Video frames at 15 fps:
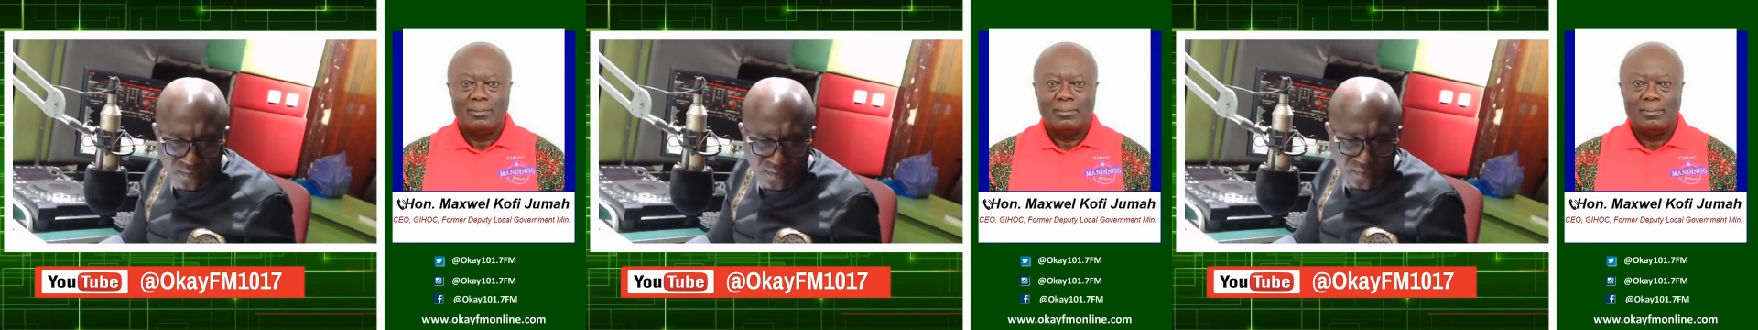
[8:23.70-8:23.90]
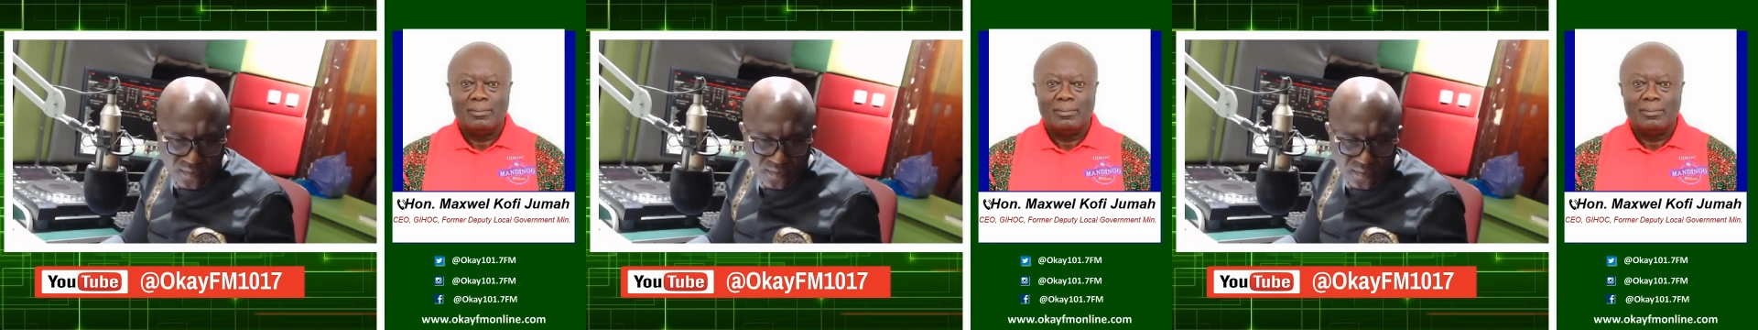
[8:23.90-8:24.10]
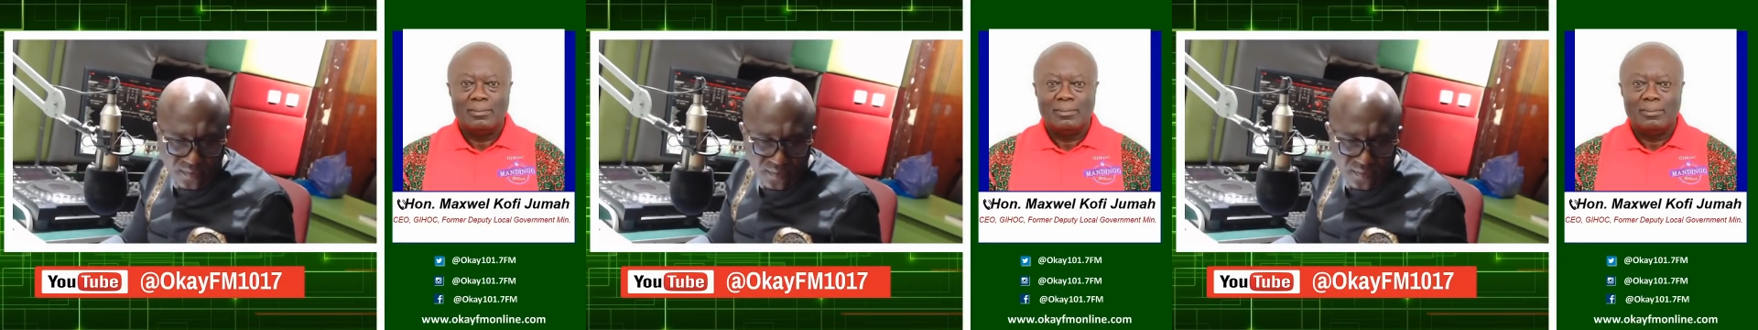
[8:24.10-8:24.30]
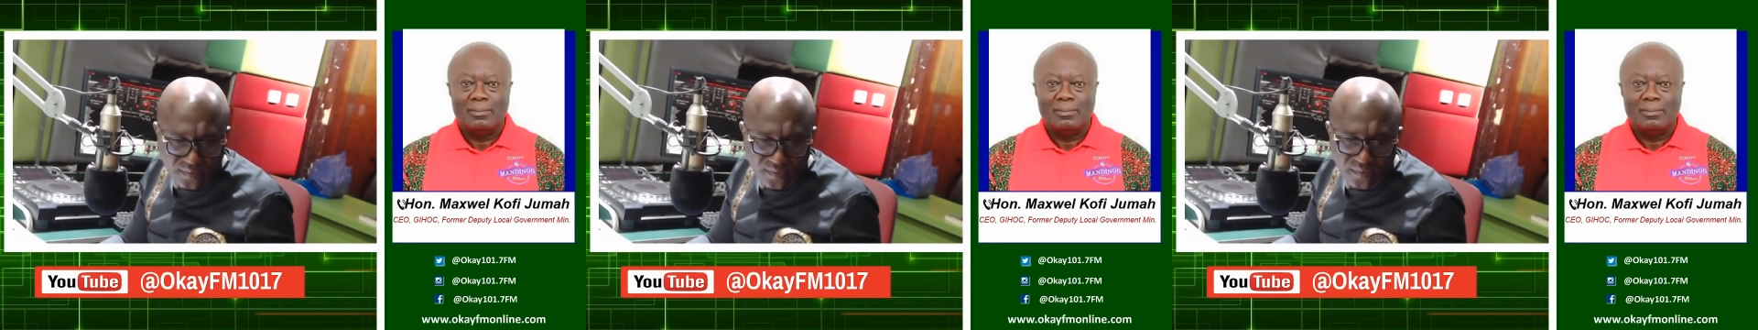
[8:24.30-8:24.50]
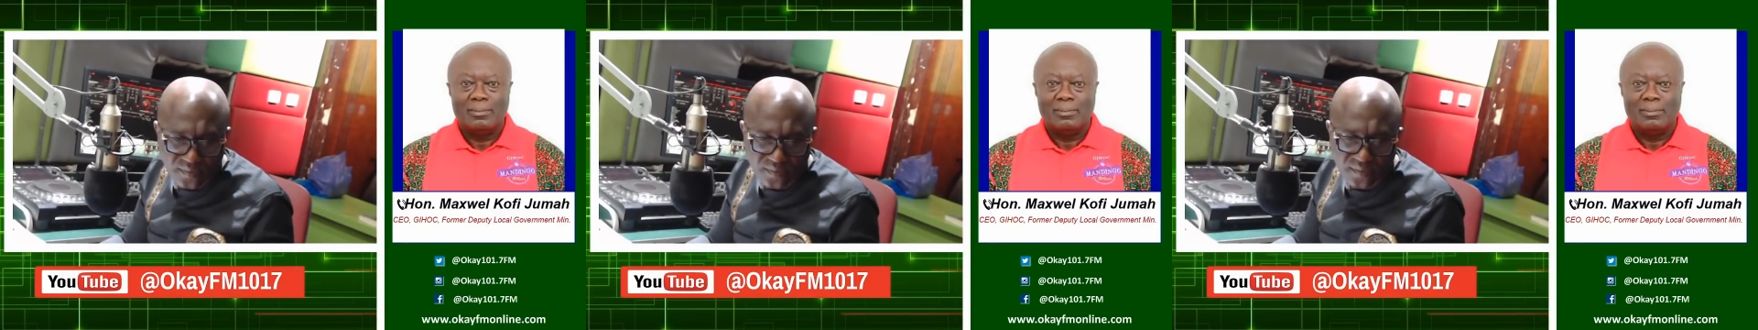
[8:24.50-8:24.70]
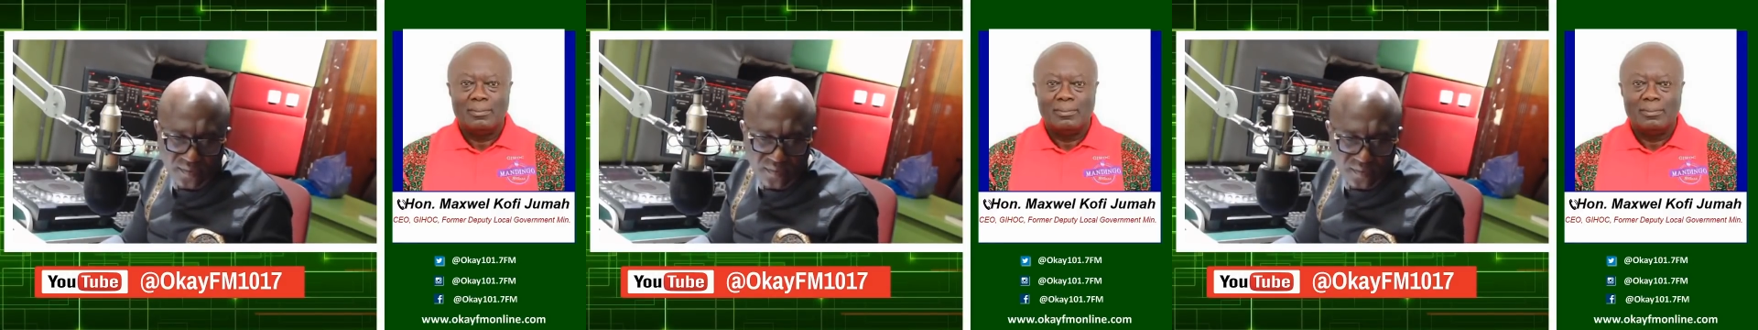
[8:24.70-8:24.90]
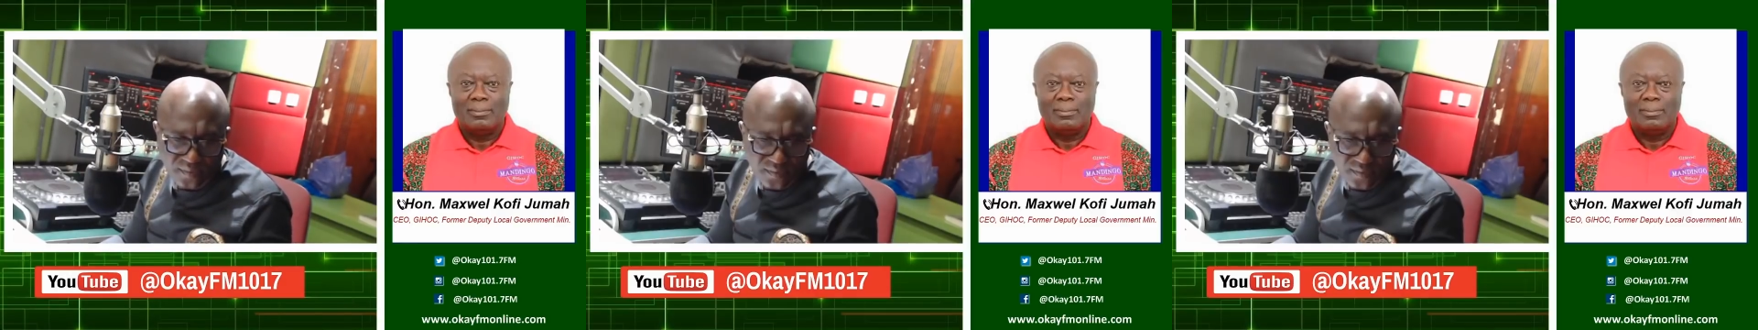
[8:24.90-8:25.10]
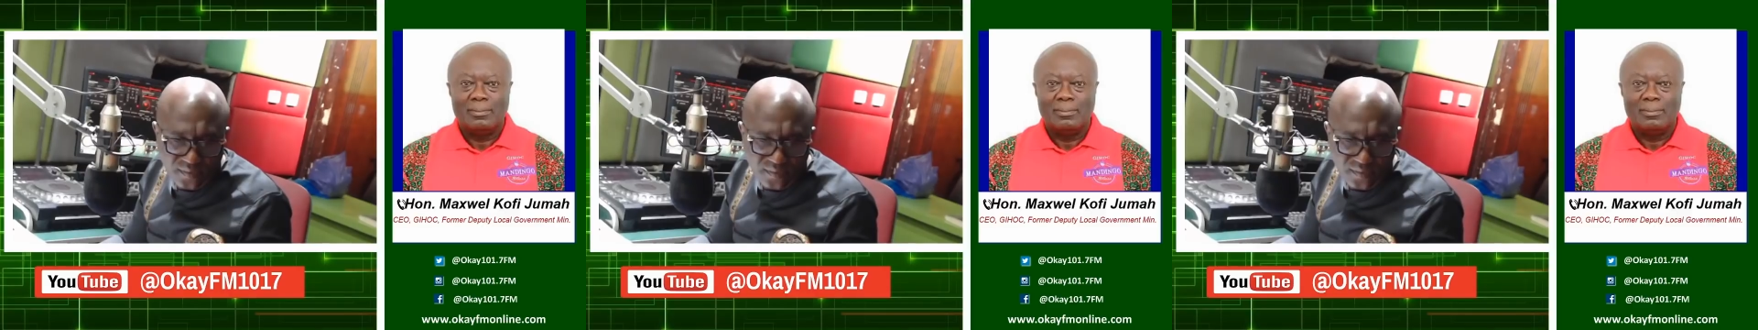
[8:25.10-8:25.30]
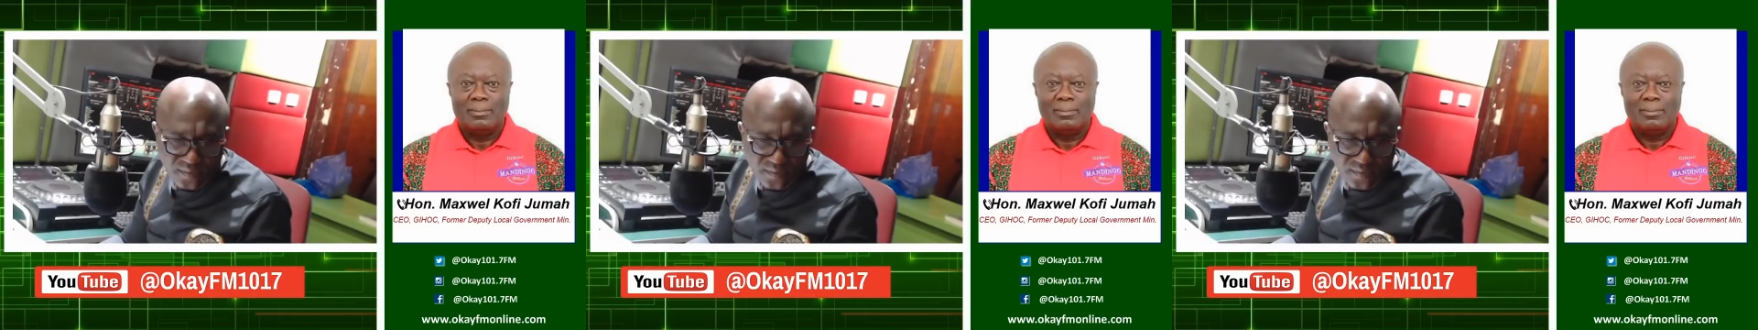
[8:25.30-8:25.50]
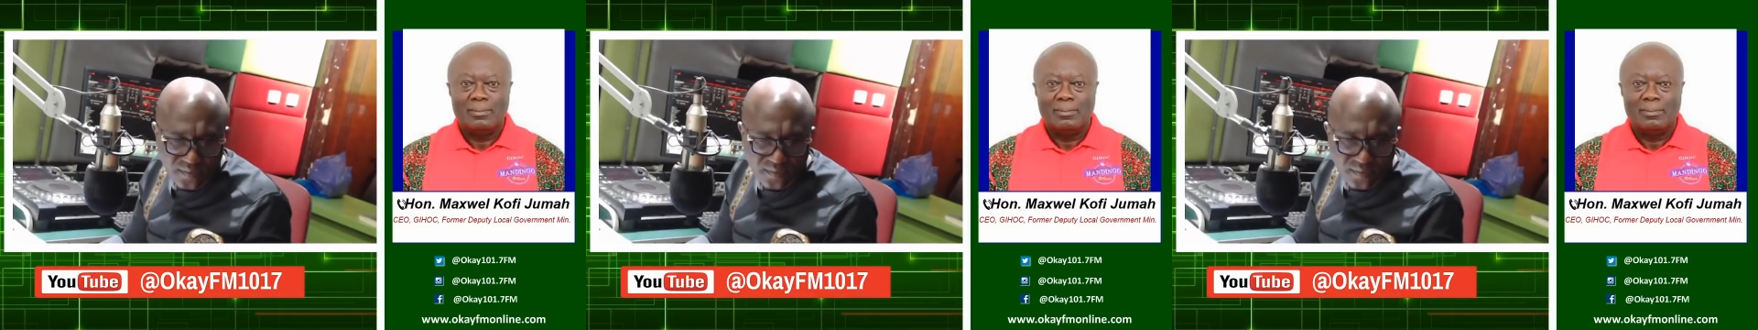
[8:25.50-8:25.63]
Nothing is said.